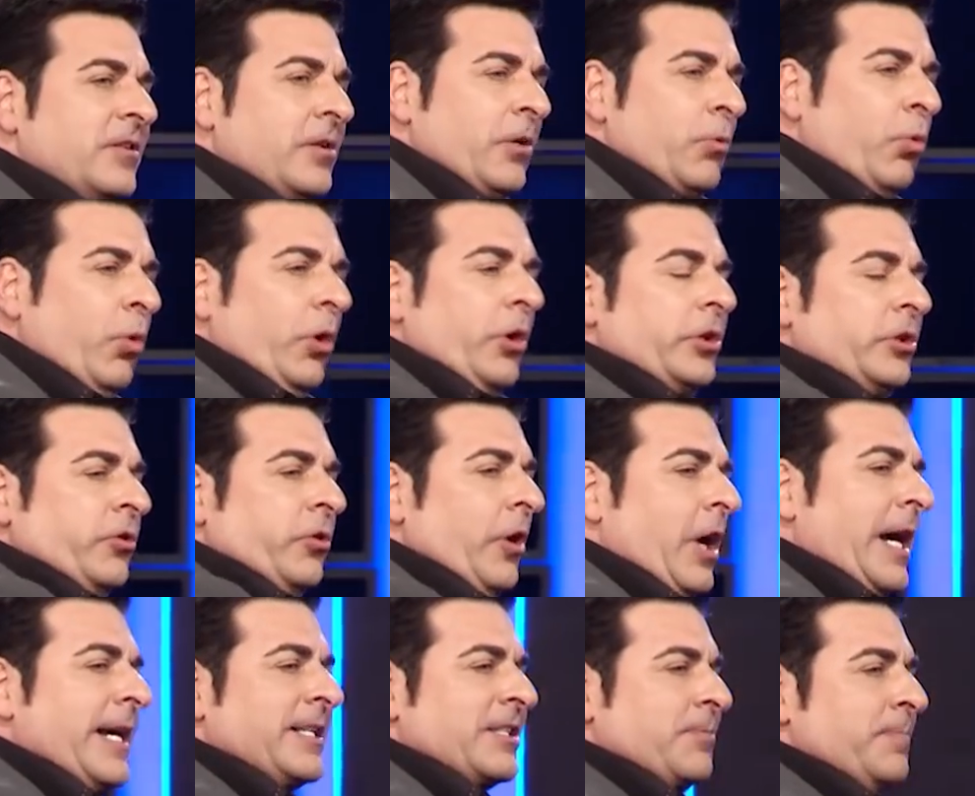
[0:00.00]
The word
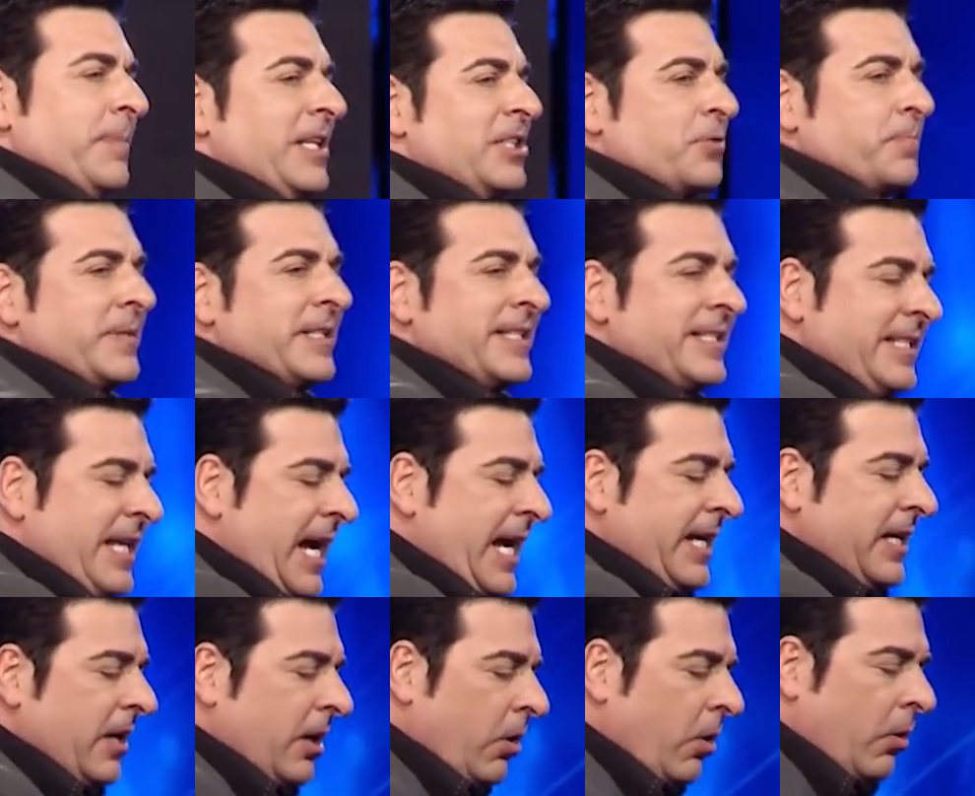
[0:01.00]
Christ means
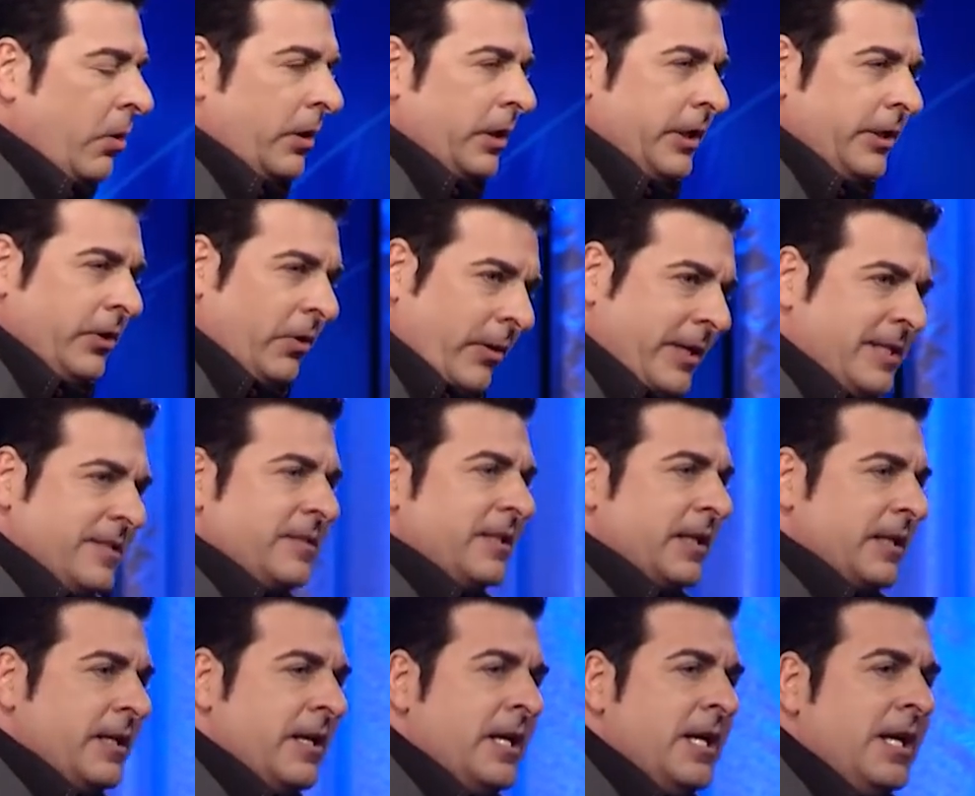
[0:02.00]
Messiah or
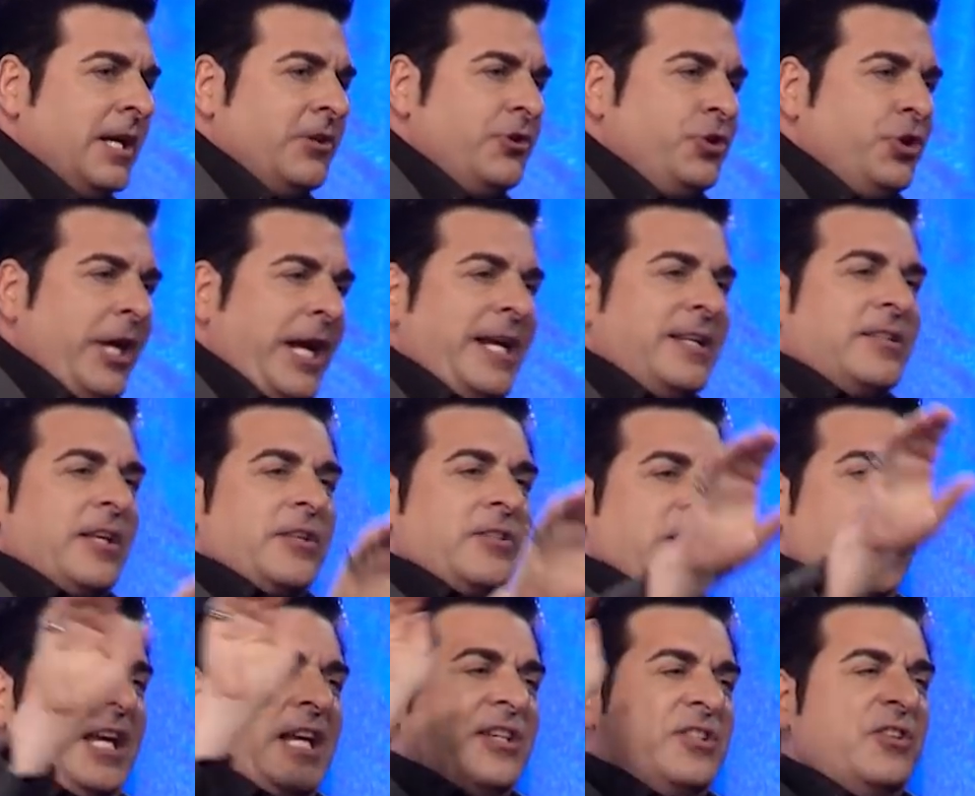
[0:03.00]
anointed.
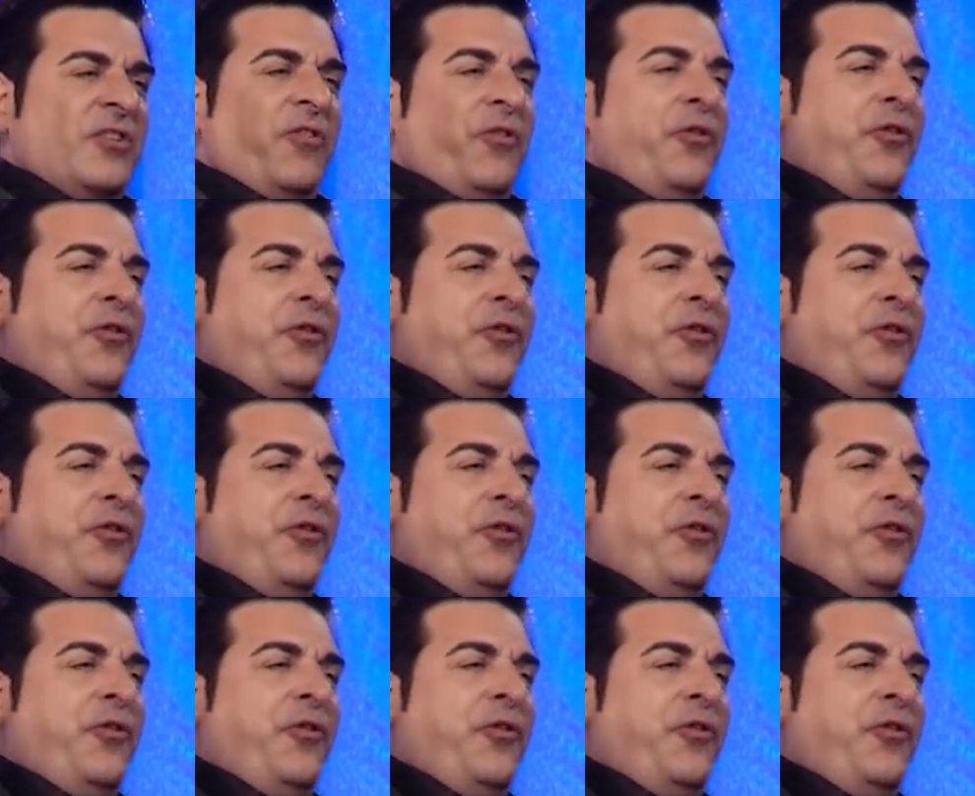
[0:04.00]
Jesus is